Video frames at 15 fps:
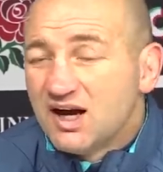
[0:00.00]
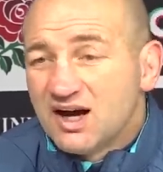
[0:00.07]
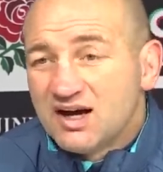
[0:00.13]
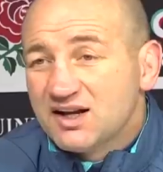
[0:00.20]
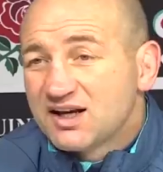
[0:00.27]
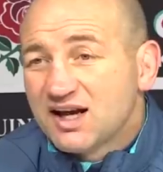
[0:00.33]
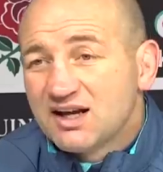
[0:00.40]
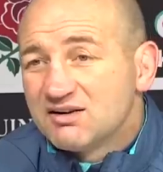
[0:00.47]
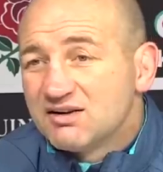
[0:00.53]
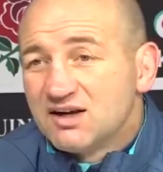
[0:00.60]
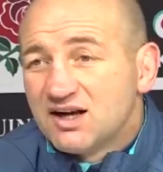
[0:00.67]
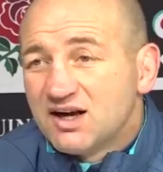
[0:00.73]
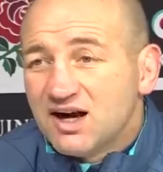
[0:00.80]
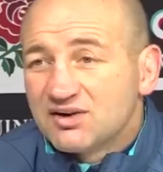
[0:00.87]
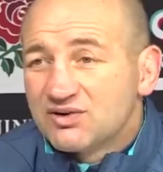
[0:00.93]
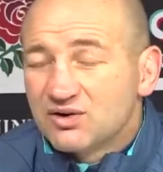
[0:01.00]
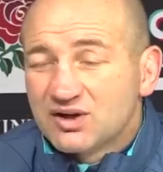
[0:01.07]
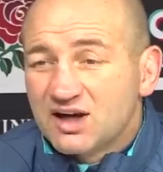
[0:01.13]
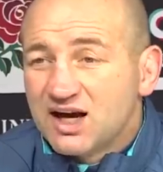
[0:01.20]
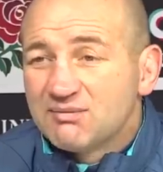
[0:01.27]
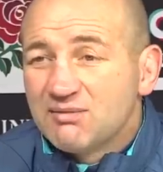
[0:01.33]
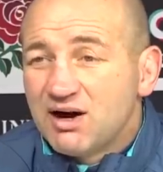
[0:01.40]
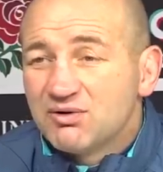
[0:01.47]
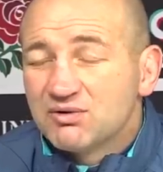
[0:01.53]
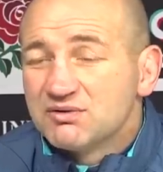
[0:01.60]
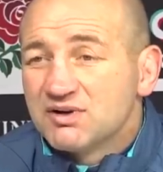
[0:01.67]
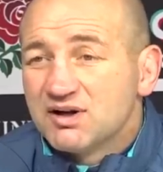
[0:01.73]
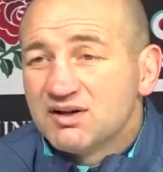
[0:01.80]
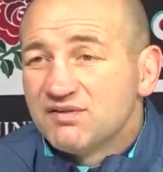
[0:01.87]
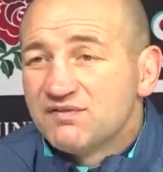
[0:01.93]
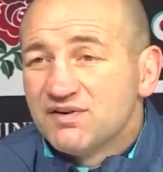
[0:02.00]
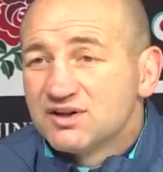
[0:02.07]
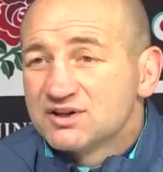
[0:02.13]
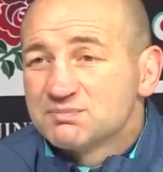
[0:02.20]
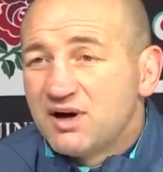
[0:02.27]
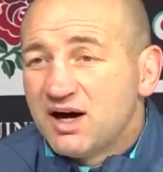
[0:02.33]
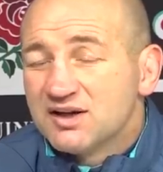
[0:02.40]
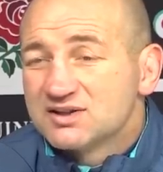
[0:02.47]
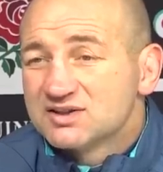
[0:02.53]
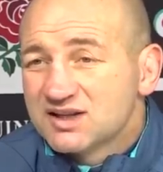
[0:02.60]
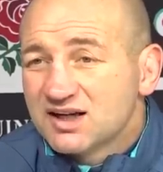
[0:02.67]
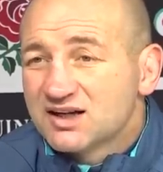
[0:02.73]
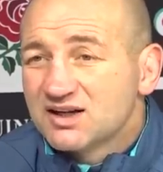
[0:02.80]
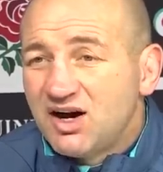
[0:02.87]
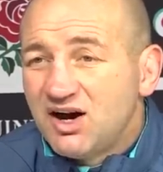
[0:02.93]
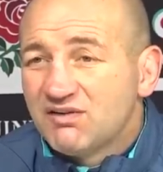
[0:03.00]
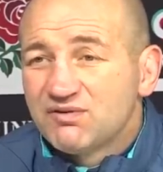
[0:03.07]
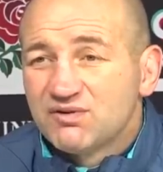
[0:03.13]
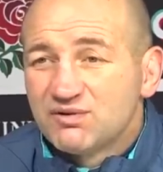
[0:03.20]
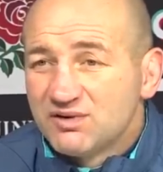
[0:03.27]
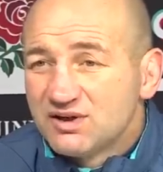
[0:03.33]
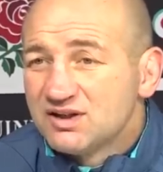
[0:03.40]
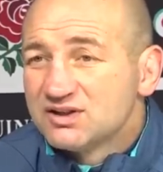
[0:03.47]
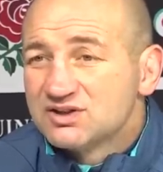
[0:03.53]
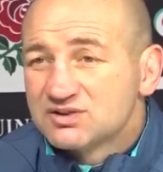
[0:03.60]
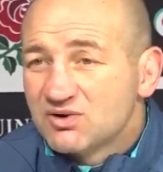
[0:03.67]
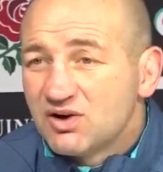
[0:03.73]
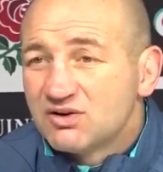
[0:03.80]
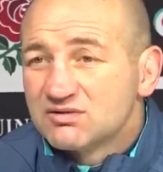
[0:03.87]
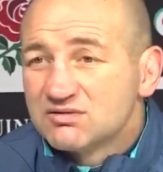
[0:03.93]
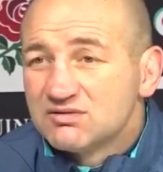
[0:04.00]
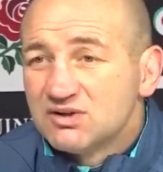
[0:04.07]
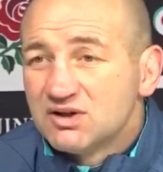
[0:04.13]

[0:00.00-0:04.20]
And again, I thought came out and the first part of the second half were really strong.